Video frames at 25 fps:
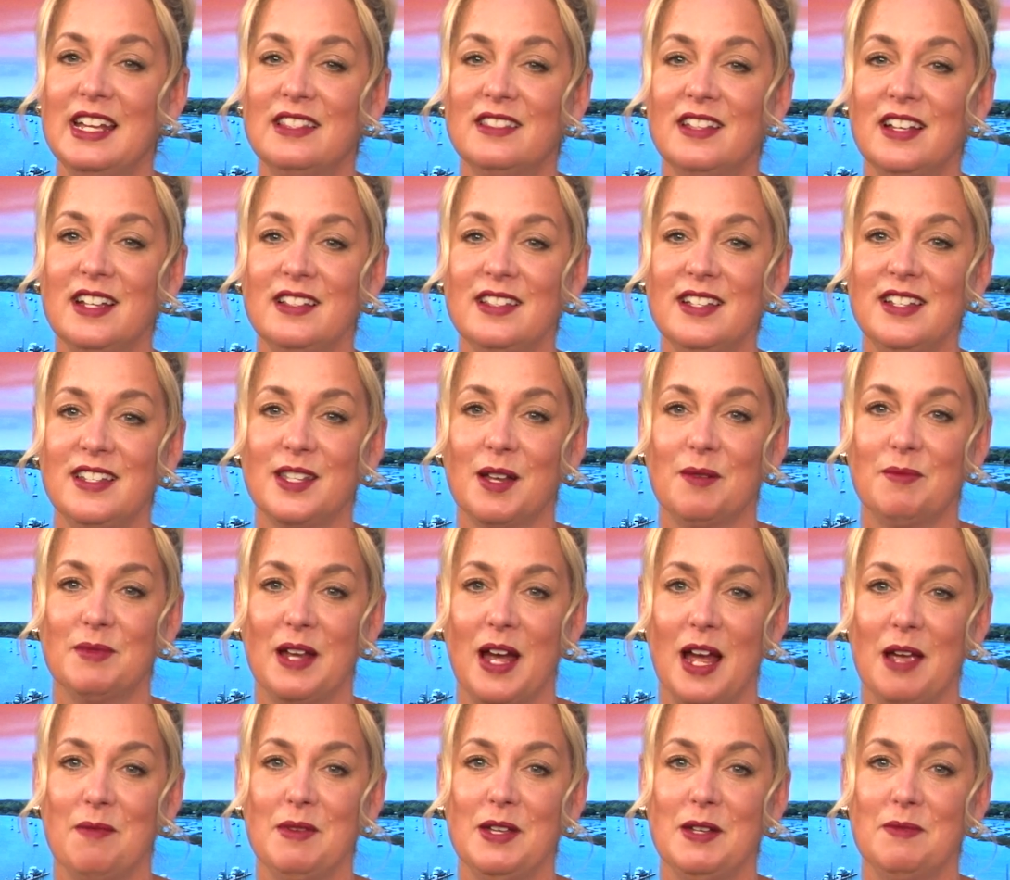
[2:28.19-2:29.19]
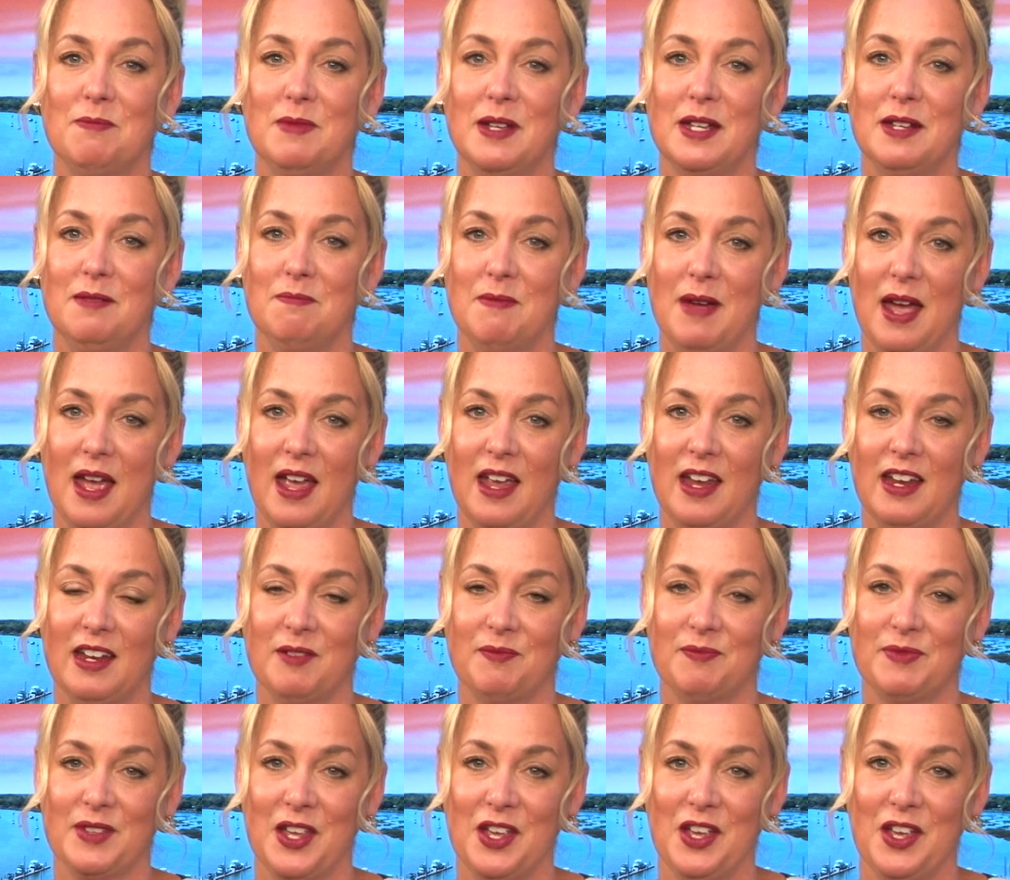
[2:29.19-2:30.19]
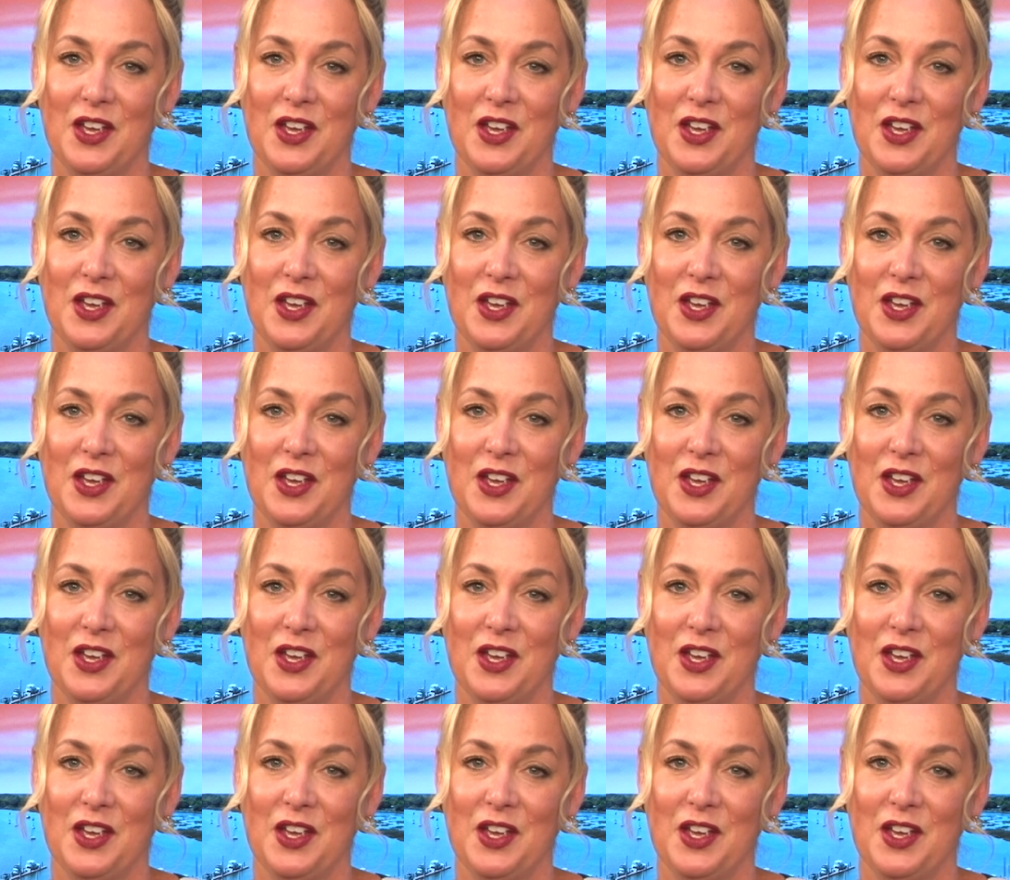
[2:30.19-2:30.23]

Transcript: likely sometime in mid-May.